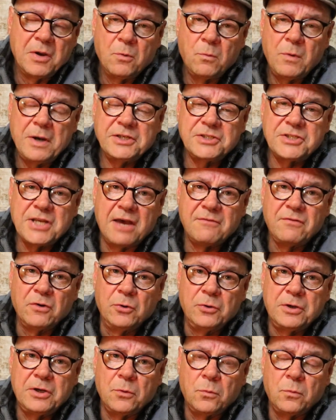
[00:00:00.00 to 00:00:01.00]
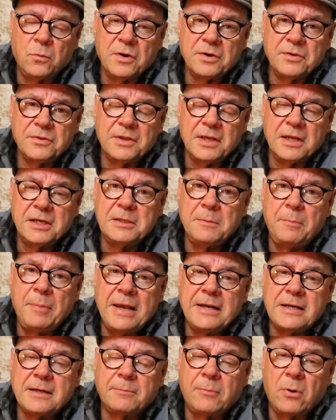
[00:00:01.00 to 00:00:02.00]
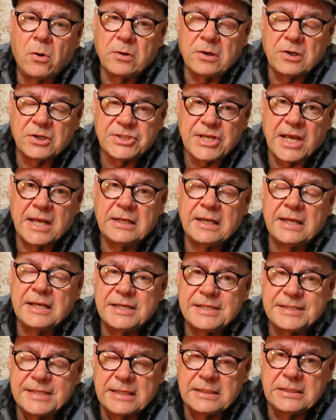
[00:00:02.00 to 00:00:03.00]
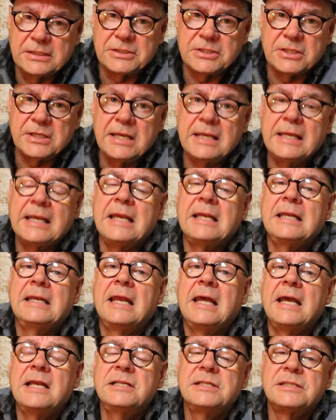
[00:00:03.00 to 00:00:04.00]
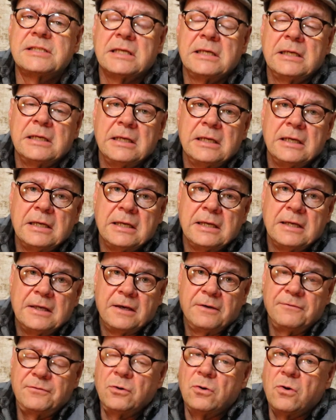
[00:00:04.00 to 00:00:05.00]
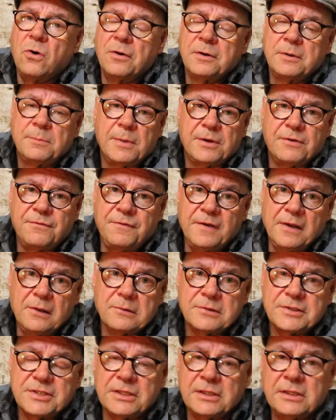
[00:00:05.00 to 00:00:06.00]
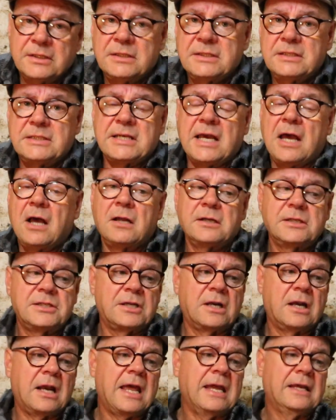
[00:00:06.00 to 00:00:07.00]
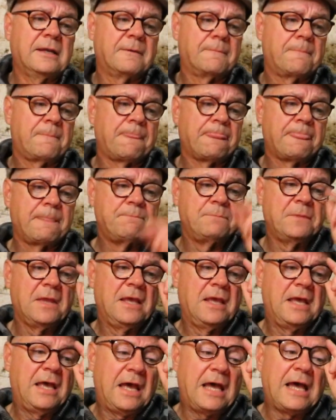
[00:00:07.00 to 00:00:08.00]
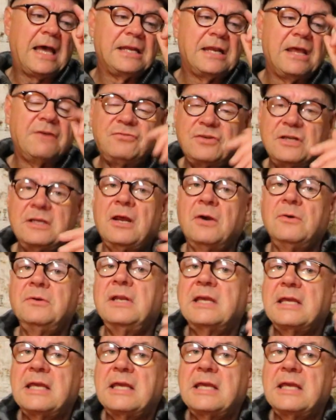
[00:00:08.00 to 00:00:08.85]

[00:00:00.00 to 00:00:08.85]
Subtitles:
went to have a look at what the independent bottlers had, like Signatory, Cadenheads, a few Gordon MacPhails and Hunter Lang. And every now and